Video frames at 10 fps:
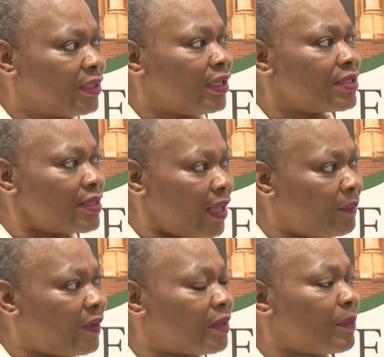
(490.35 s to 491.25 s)
It's
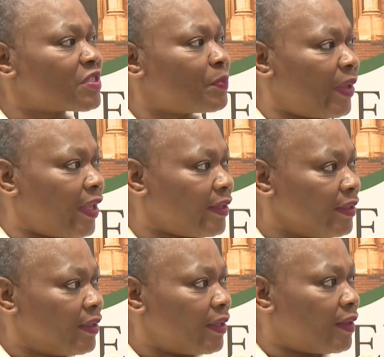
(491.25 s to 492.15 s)
them that must pay
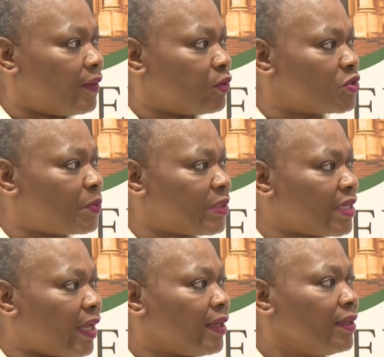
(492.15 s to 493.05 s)
at the
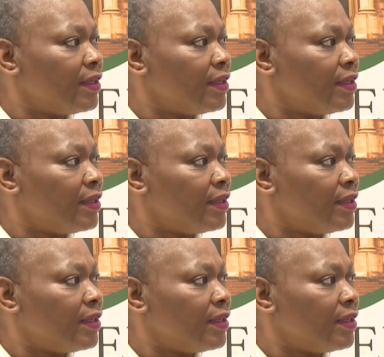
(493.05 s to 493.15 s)
hospital.